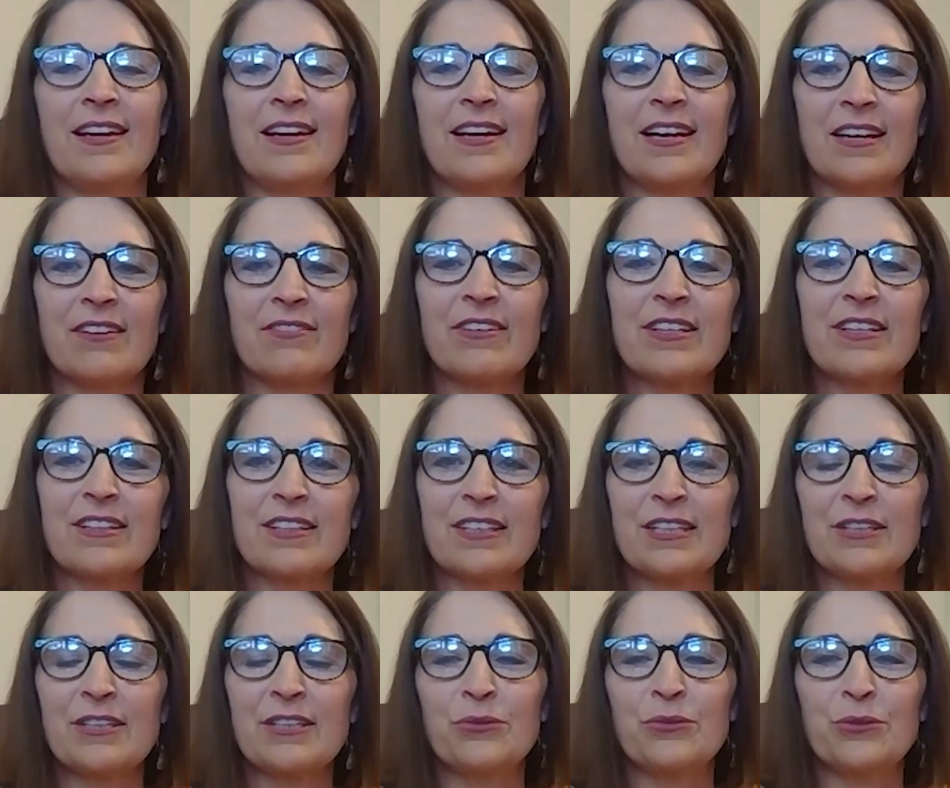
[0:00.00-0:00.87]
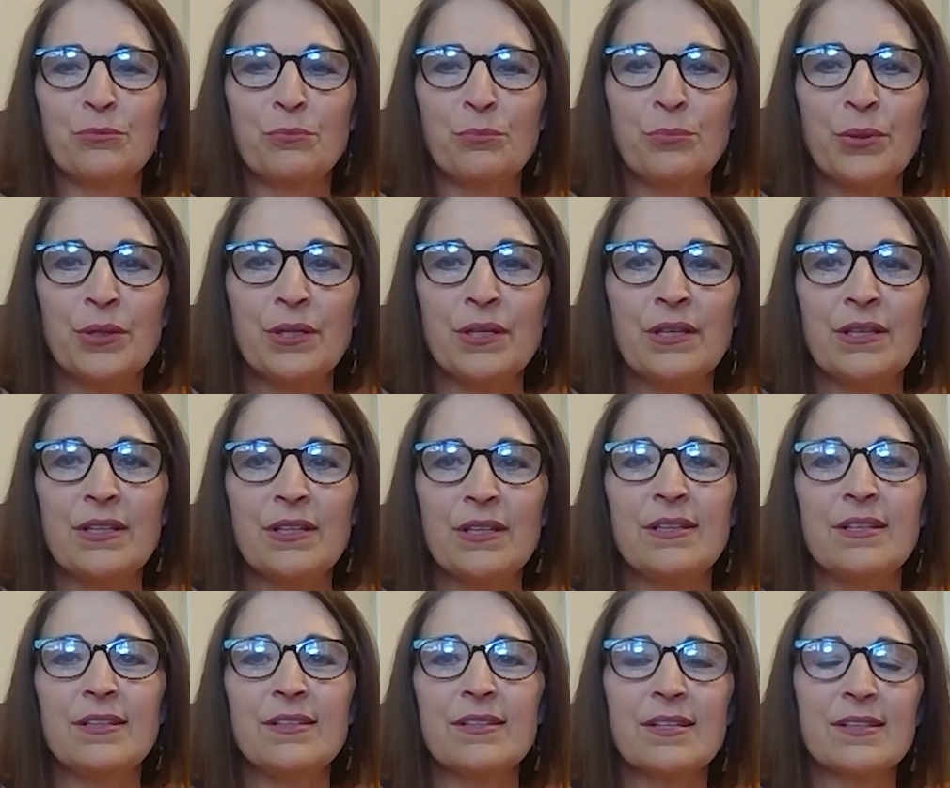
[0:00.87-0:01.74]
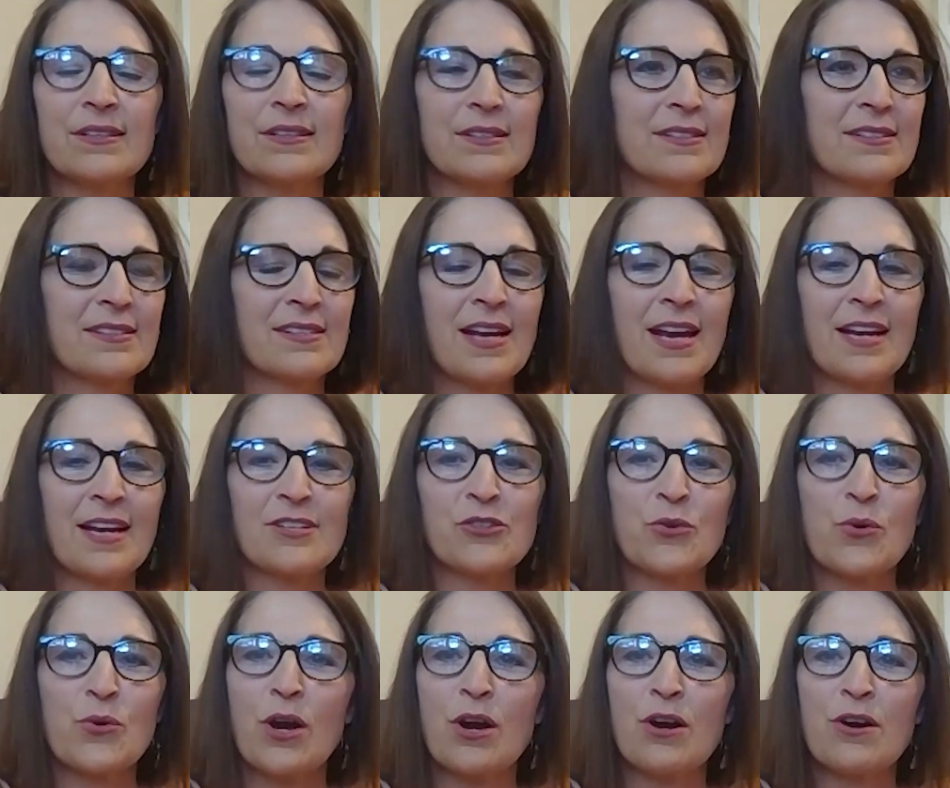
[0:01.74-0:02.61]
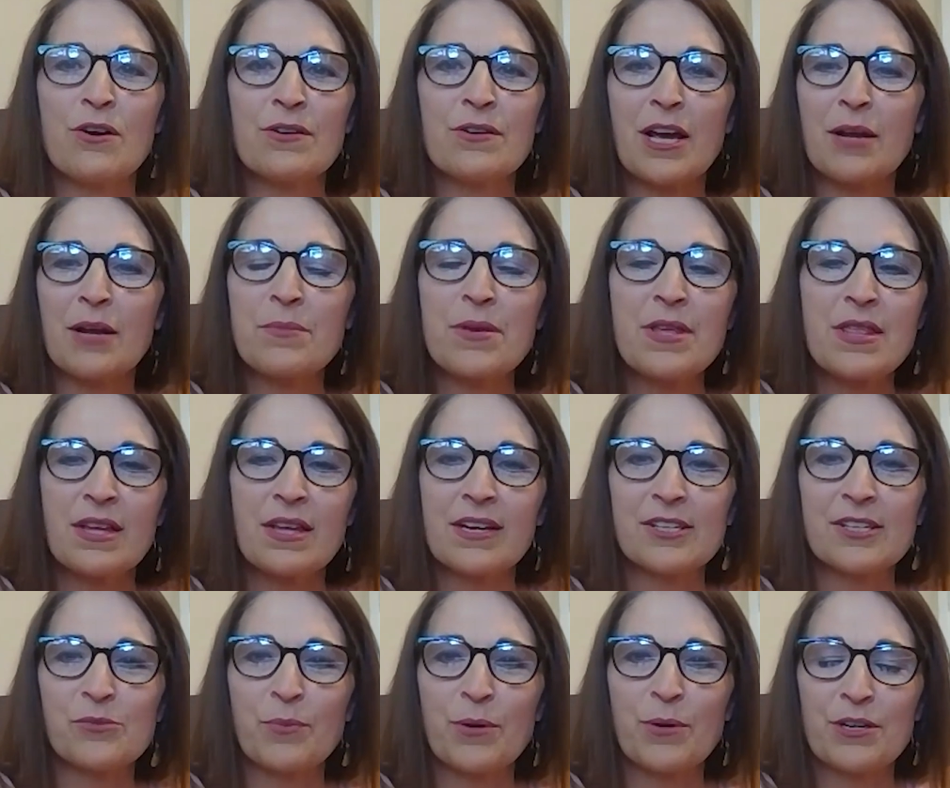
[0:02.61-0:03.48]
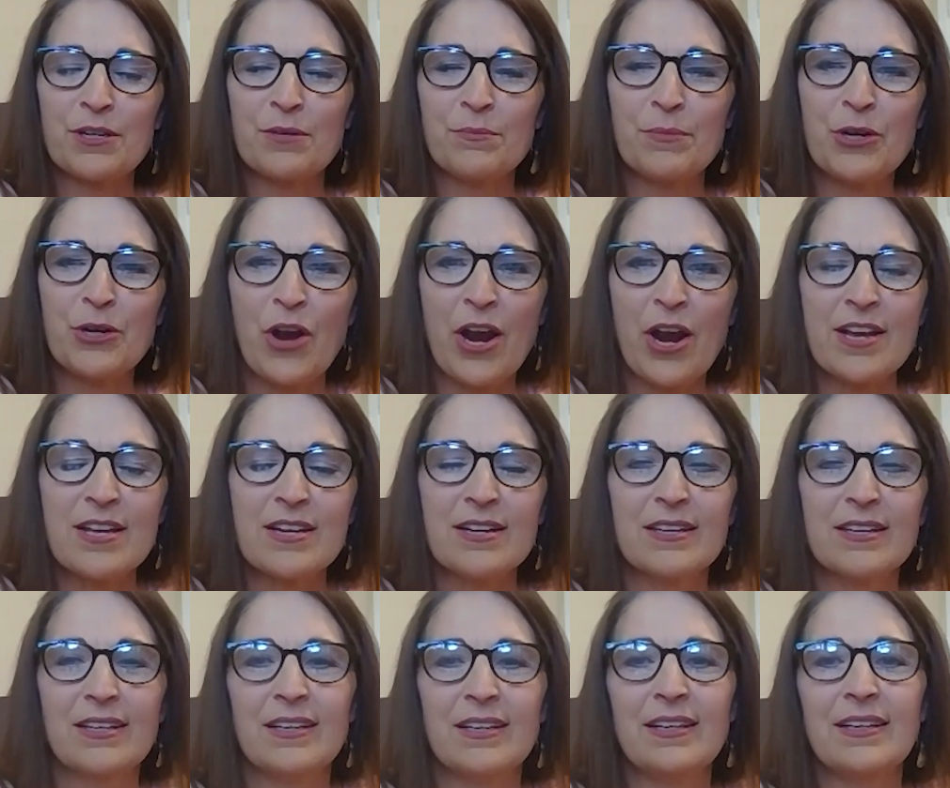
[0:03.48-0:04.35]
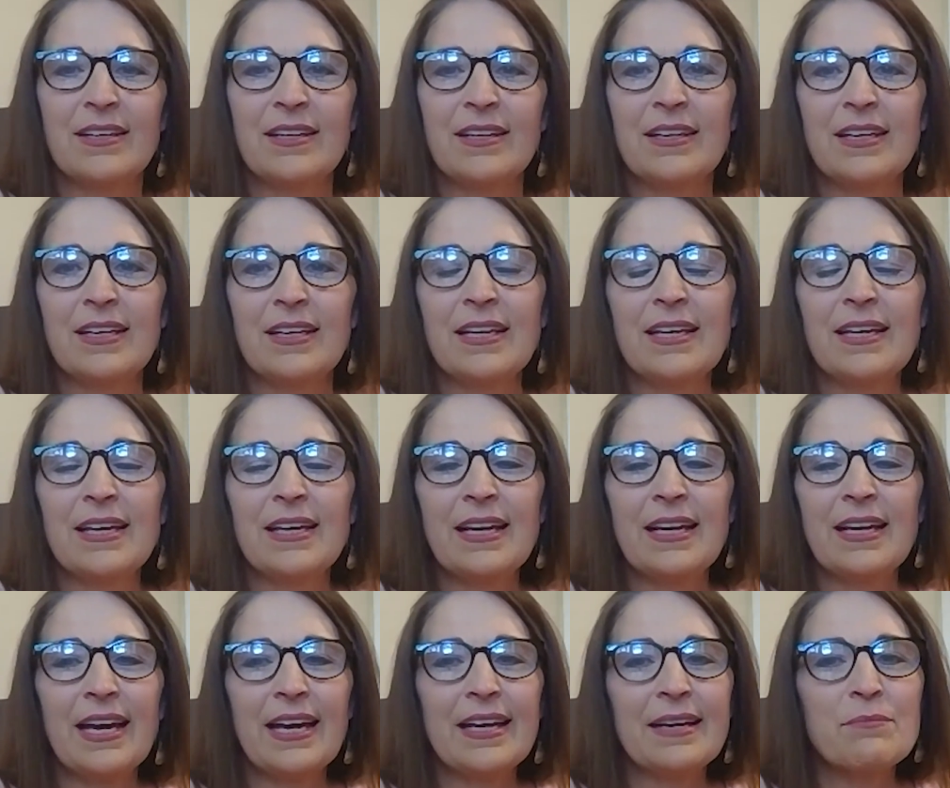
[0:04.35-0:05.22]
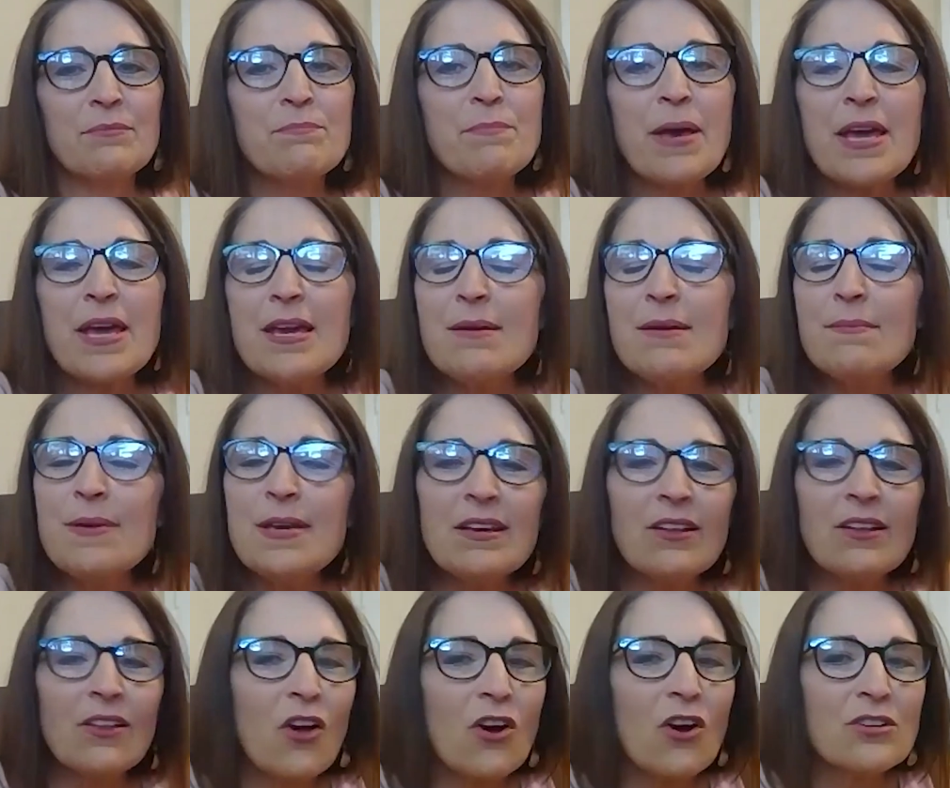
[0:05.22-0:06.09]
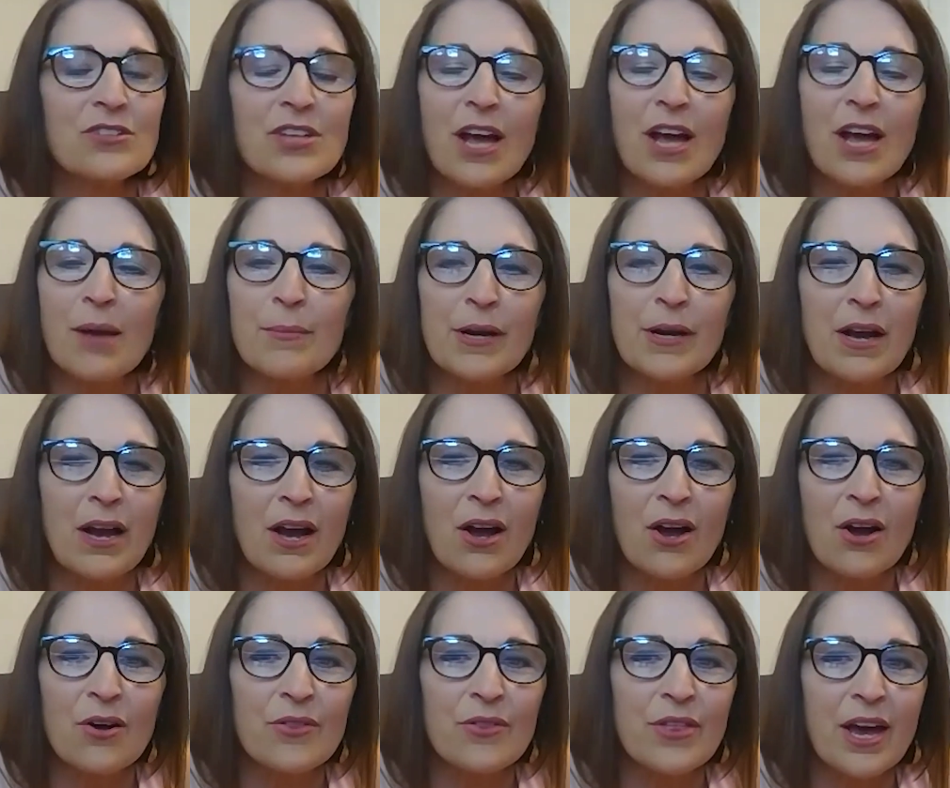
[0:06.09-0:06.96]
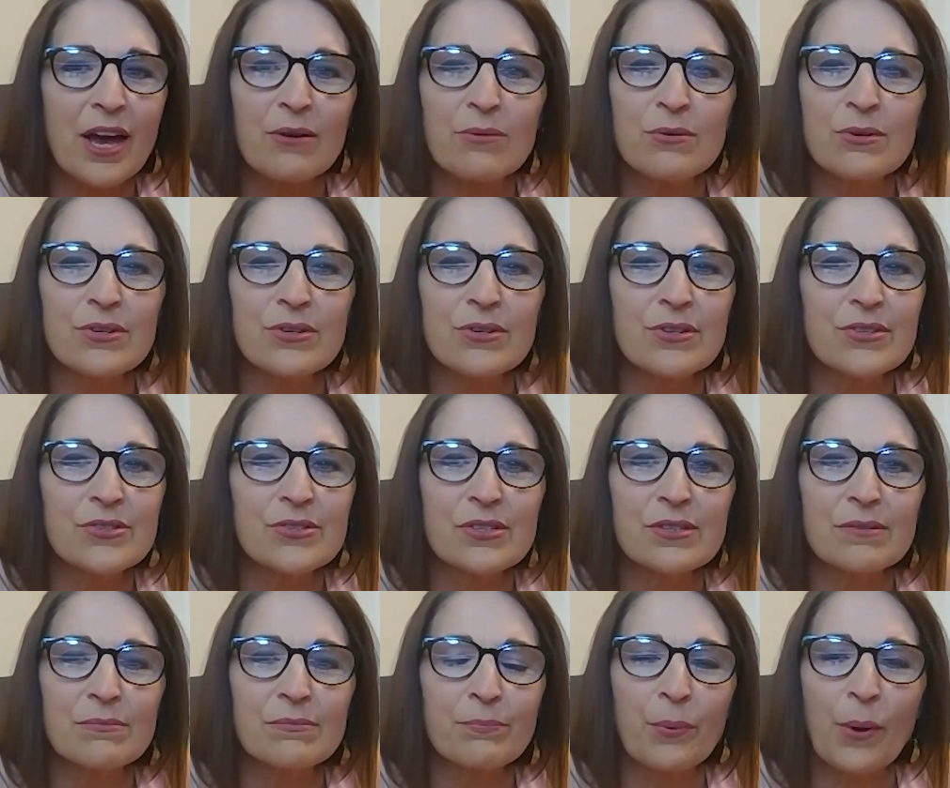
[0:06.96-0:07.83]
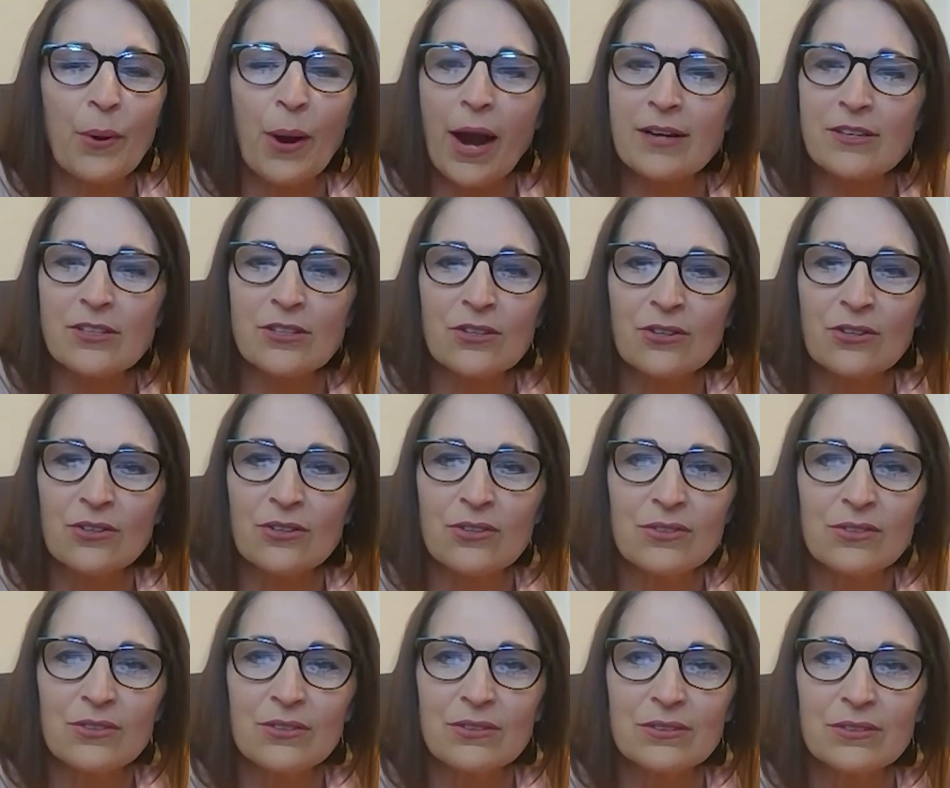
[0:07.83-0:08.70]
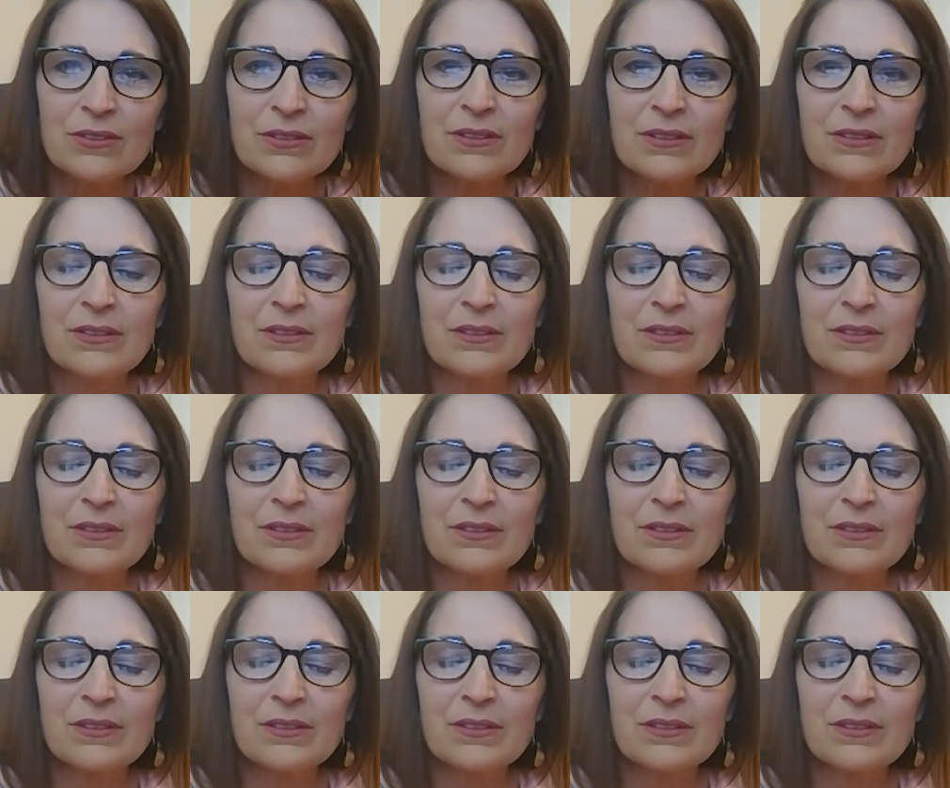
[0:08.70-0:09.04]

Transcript: and everything would be status quo and I'd be that expert and it'd be great. And maybe a long time ago that was practical.